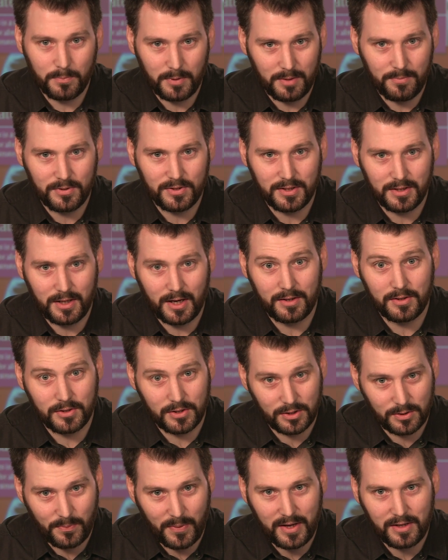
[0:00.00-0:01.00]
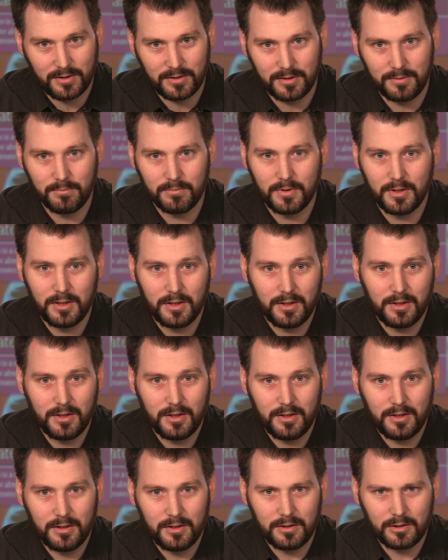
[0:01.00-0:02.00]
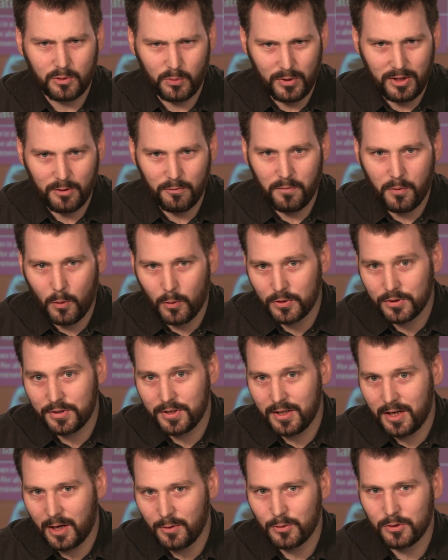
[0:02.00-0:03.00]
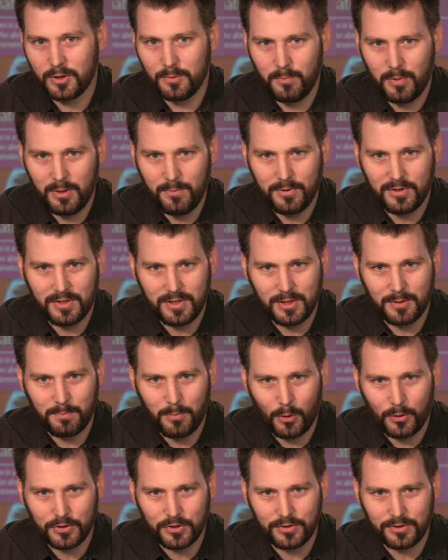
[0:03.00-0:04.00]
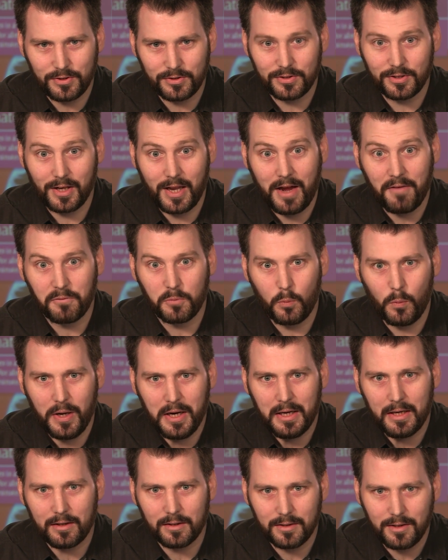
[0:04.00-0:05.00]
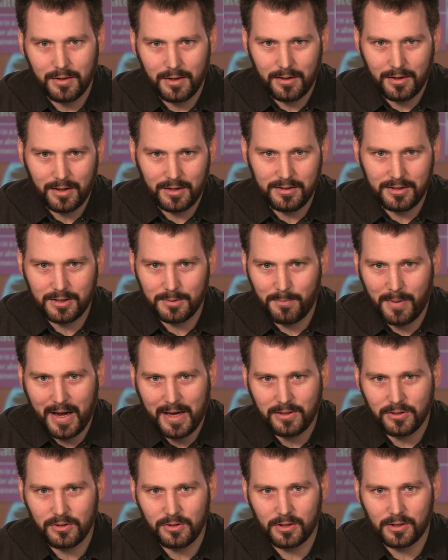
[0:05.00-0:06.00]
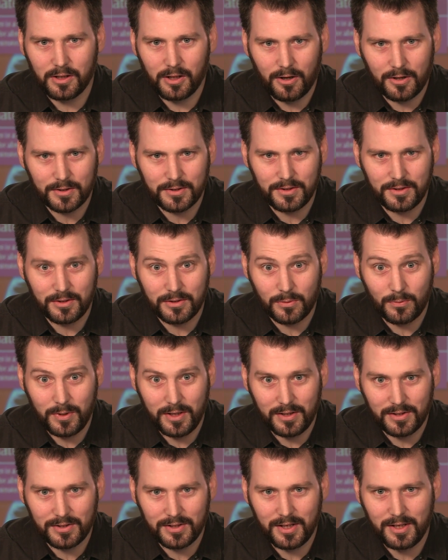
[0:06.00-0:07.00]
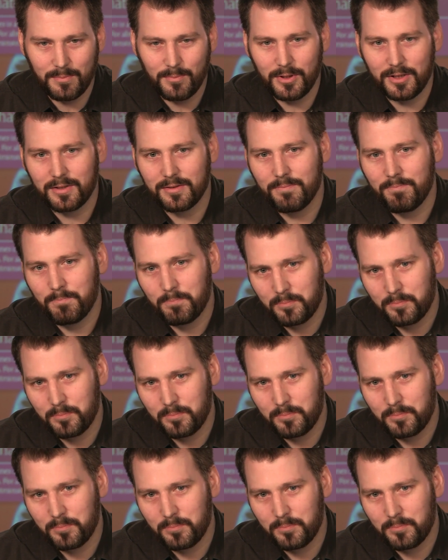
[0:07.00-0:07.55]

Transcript: BBC had suspended him. Guido Fawkes denounced the BBC's bosses as left-wing and demanded Clarkson's reinstatement.